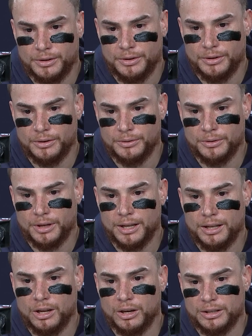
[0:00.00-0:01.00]
you know, you
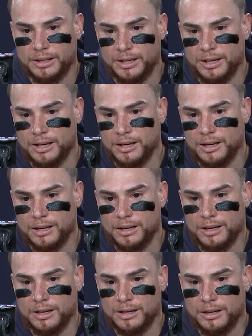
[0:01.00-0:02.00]
get locked in
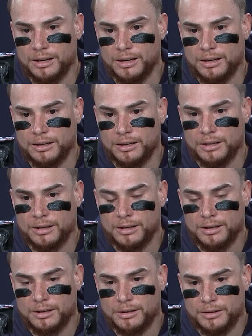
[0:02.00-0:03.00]
and
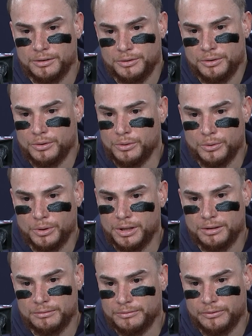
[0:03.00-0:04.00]
you do it
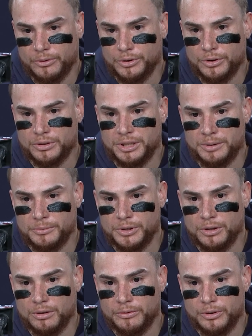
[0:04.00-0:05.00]
for your team, you
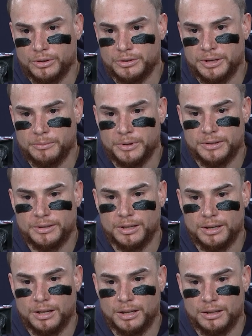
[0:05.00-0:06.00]
know, for your teammates,
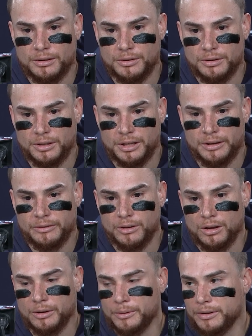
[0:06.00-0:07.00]
and give
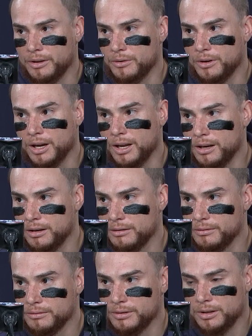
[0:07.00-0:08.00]
all everything you got.
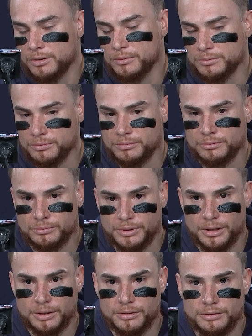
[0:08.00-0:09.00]
So,
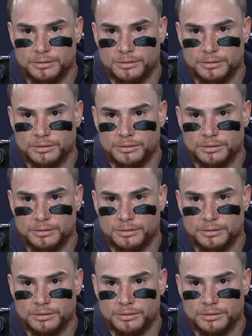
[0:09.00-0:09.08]
yeah.